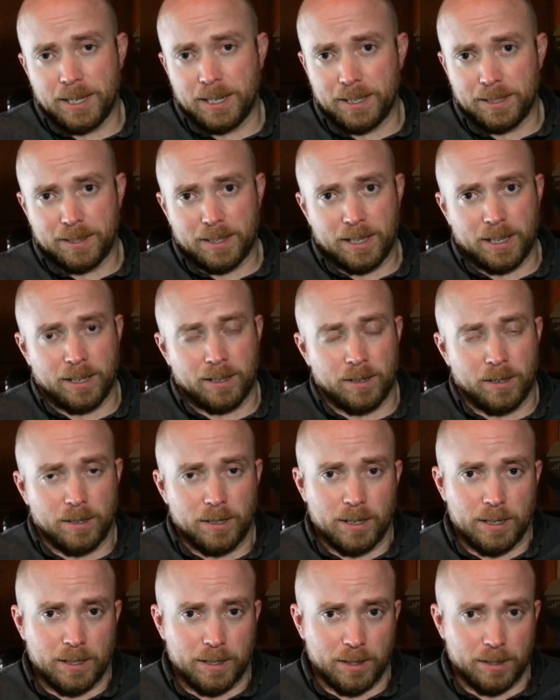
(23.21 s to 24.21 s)
anything,
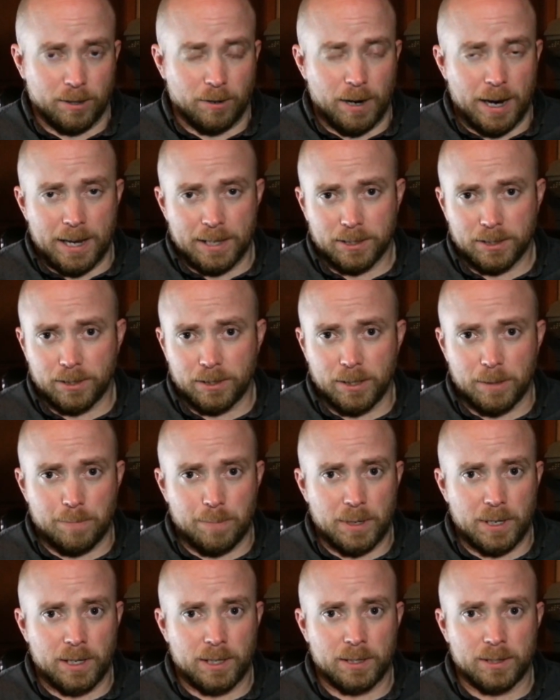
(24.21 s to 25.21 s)
grass
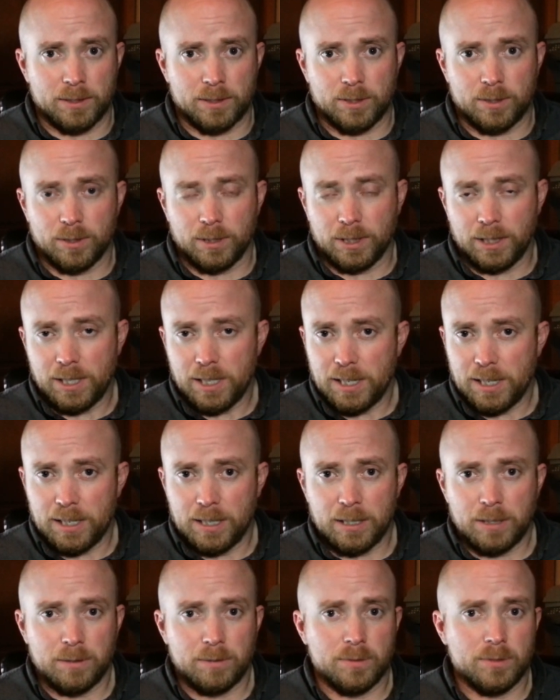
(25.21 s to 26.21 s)
clippings,
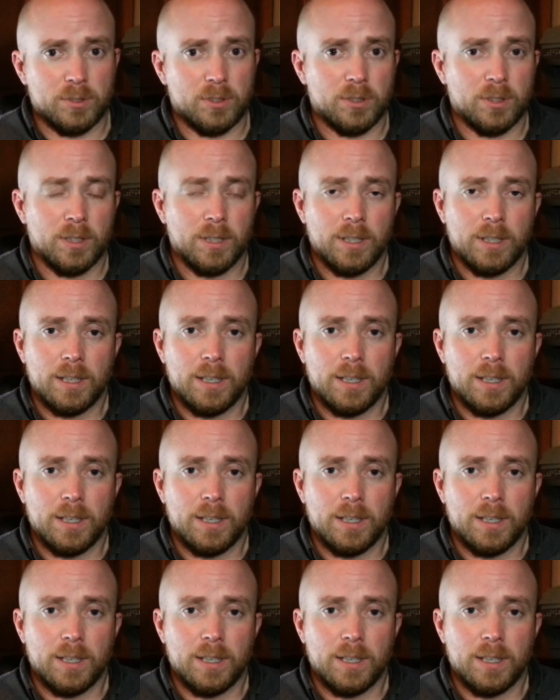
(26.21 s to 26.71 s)
leaves,